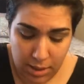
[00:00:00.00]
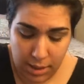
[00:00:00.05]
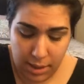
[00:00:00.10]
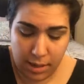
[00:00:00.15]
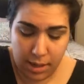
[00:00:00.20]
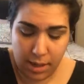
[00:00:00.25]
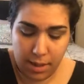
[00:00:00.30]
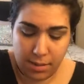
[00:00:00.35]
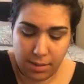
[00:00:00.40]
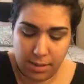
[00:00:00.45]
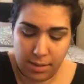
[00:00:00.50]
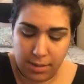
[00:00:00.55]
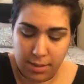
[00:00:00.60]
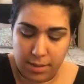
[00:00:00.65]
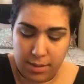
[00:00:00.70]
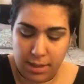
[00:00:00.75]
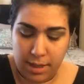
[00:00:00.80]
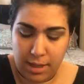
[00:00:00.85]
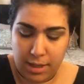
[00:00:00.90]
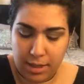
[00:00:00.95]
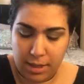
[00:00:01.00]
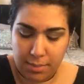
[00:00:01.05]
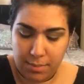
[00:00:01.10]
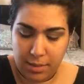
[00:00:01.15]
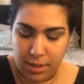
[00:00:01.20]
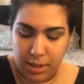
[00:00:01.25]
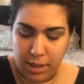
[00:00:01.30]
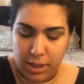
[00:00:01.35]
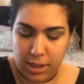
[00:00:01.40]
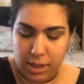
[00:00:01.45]
Then I think I'm
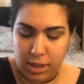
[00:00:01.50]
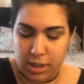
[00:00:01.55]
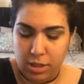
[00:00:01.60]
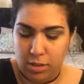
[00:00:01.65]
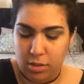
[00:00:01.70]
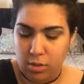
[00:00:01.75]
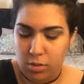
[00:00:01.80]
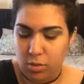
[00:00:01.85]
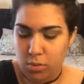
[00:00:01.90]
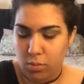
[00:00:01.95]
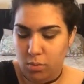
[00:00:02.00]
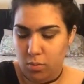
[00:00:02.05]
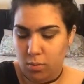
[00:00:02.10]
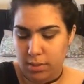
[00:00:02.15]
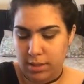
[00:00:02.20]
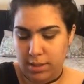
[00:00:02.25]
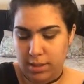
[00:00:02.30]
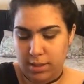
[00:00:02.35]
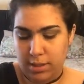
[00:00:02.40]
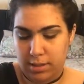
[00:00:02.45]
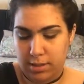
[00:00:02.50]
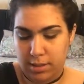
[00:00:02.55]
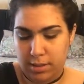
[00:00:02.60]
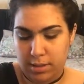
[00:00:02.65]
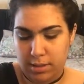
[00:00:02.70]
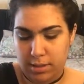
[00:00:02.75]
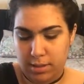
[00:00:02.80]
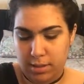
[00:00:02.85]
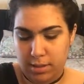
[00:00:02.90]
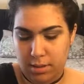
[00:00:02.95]
gonna go
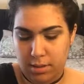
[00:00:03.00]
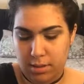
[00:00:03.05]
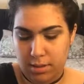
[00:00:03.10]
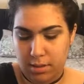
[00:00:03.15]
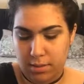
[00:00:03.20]
with,